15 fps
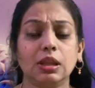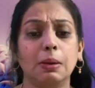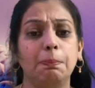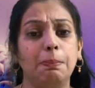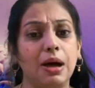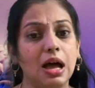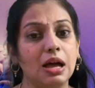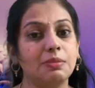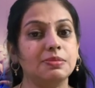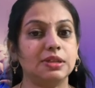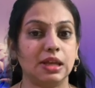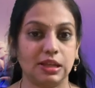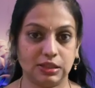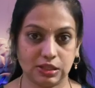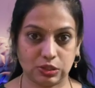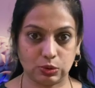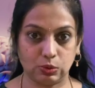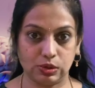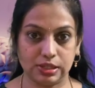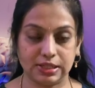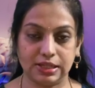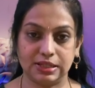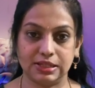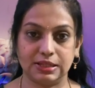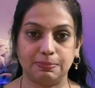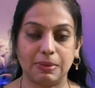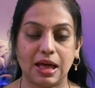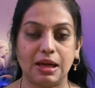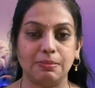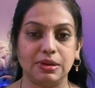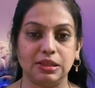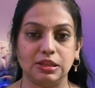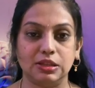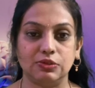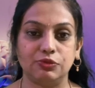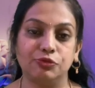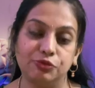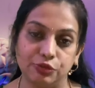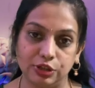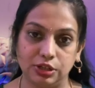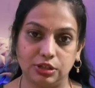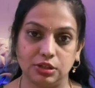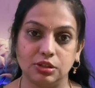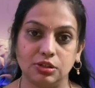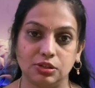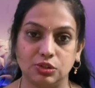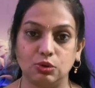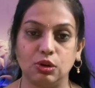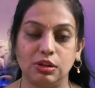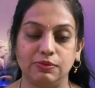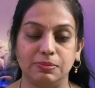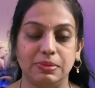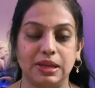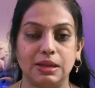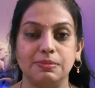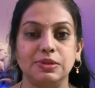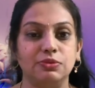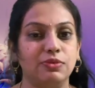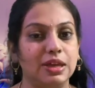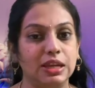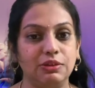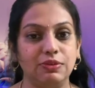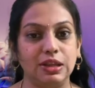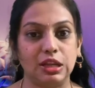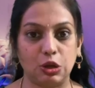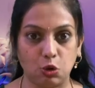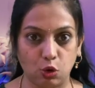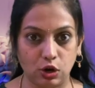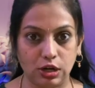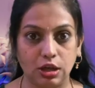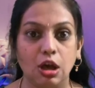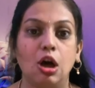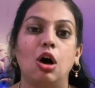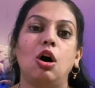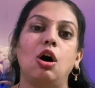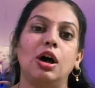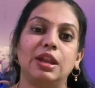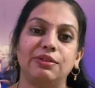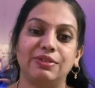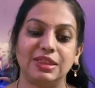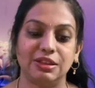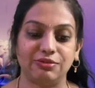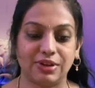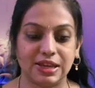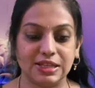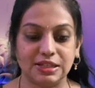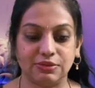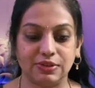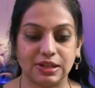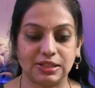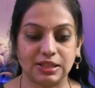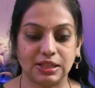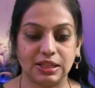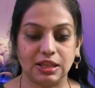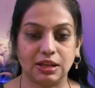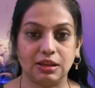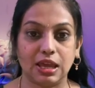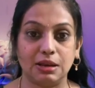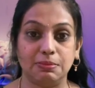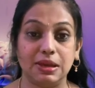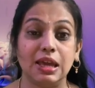palms and the soles, that is the palm and the foot sole becomes very cold, or even the vice versa. There can be